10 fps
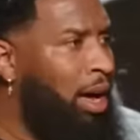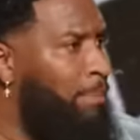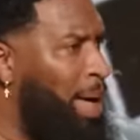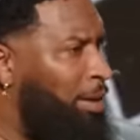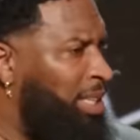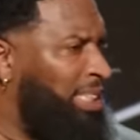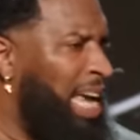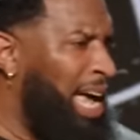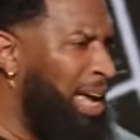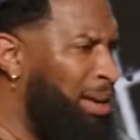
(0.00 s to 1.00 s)
About the
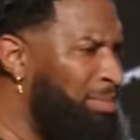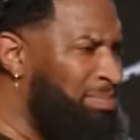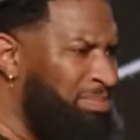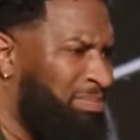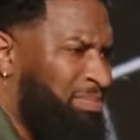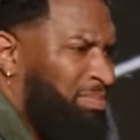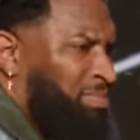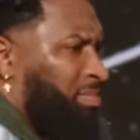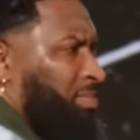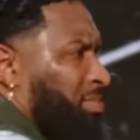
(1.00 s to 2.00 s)
time
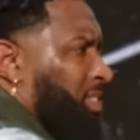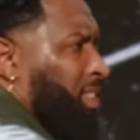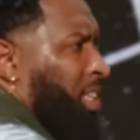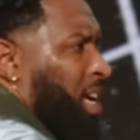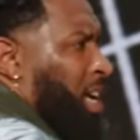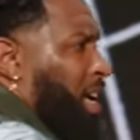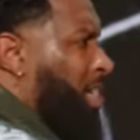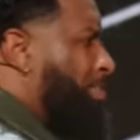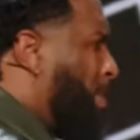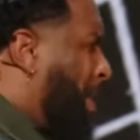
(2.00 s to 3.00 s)

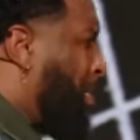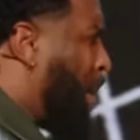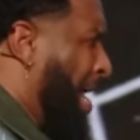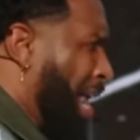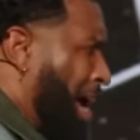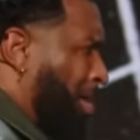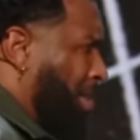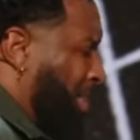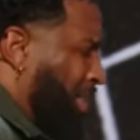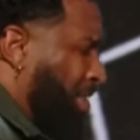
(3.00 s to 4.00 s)
his money ran out,